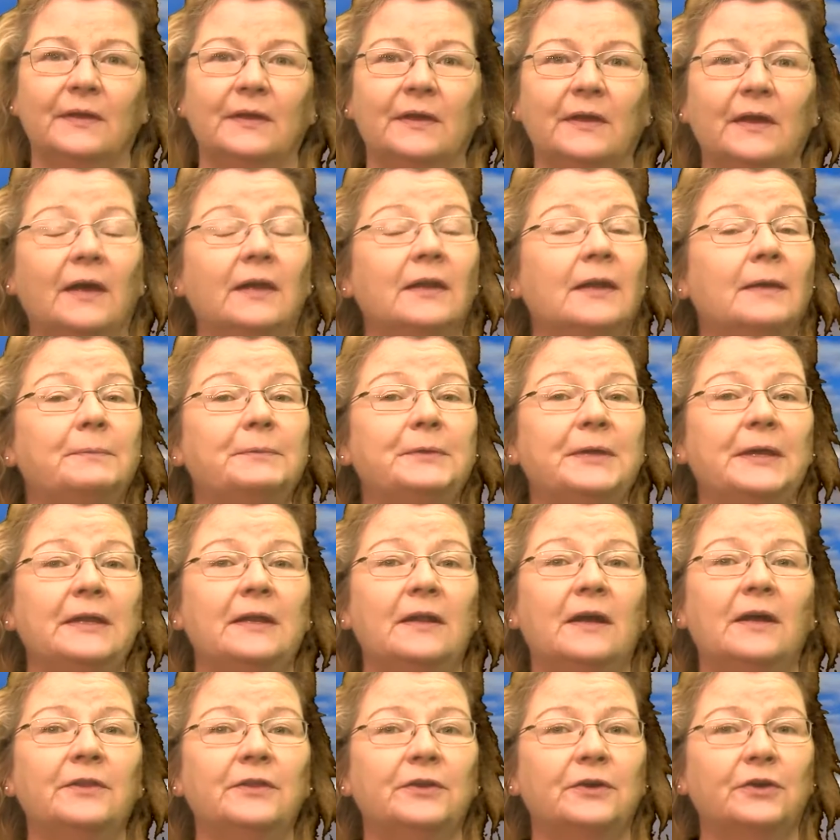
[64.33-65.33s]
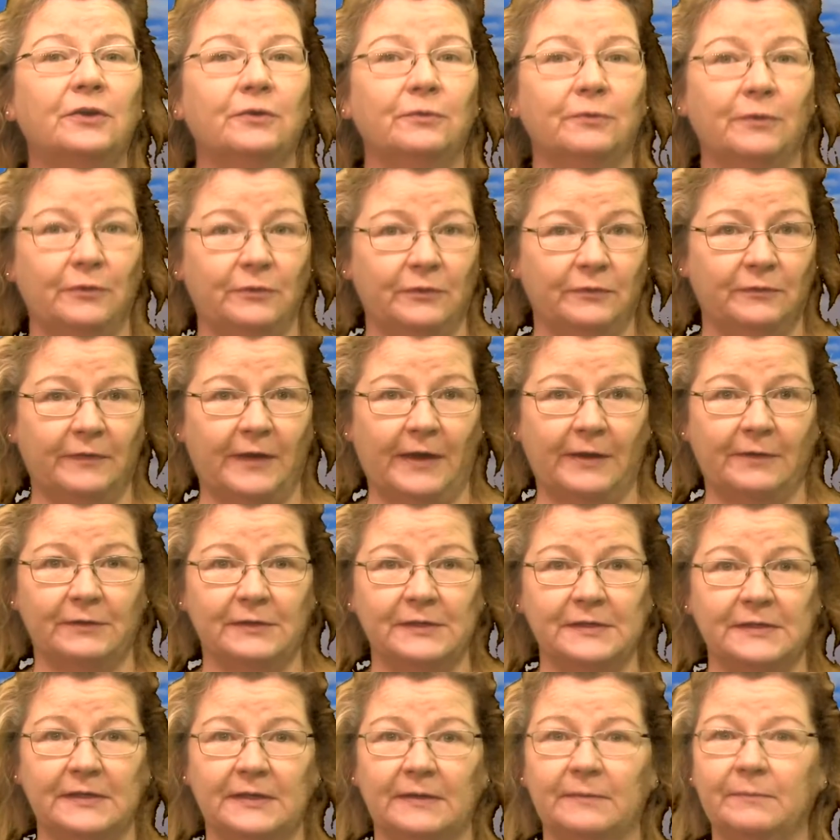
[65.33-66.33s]
An update on the
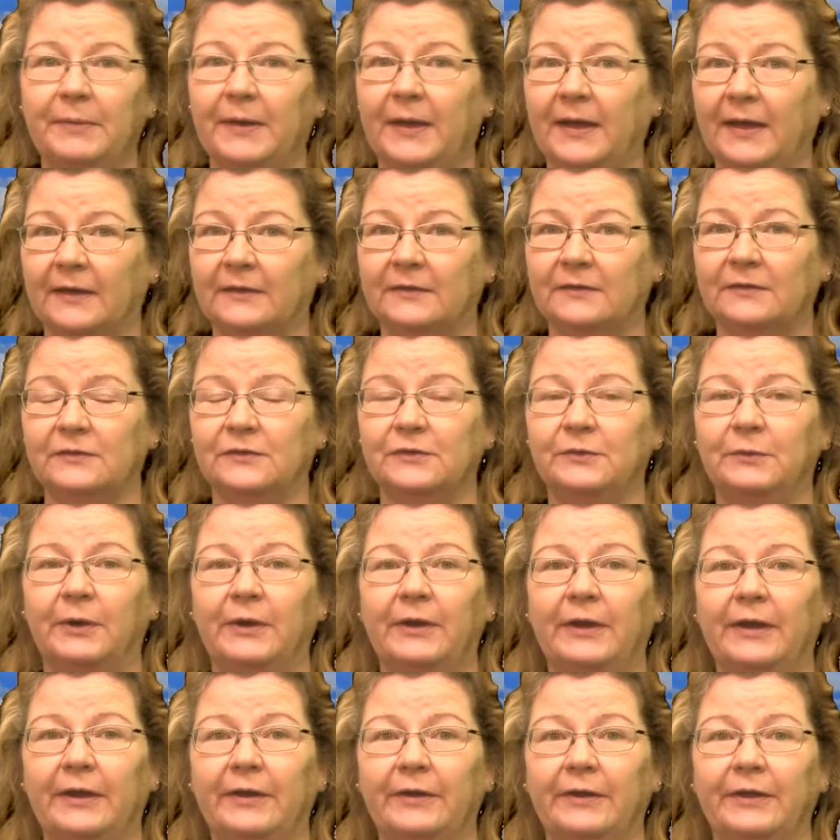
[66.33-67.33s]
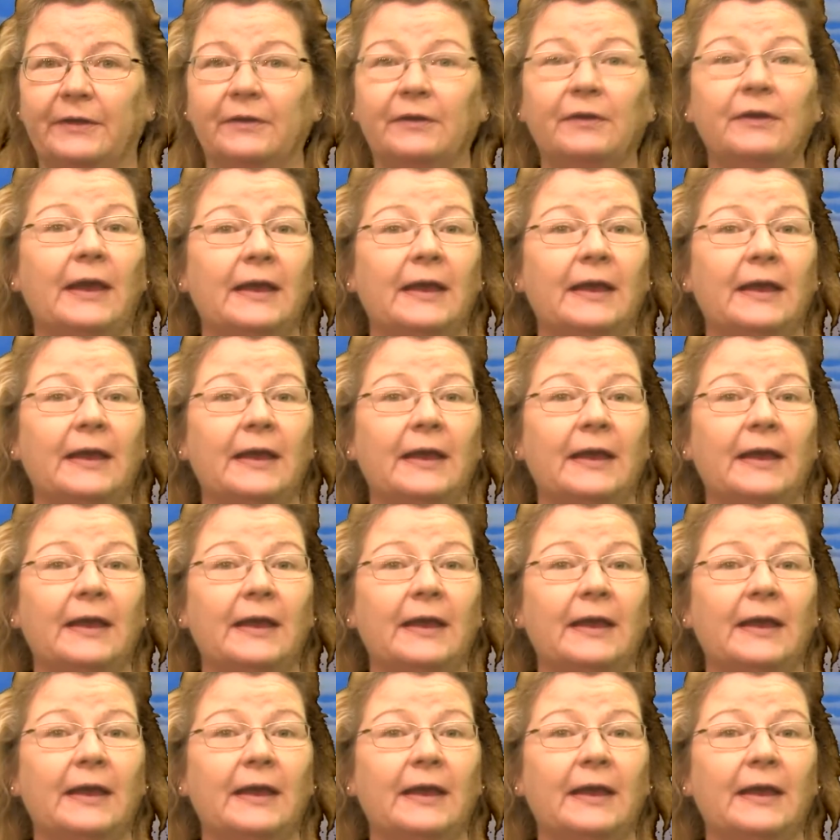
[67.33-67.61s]
coronavirus impact to our area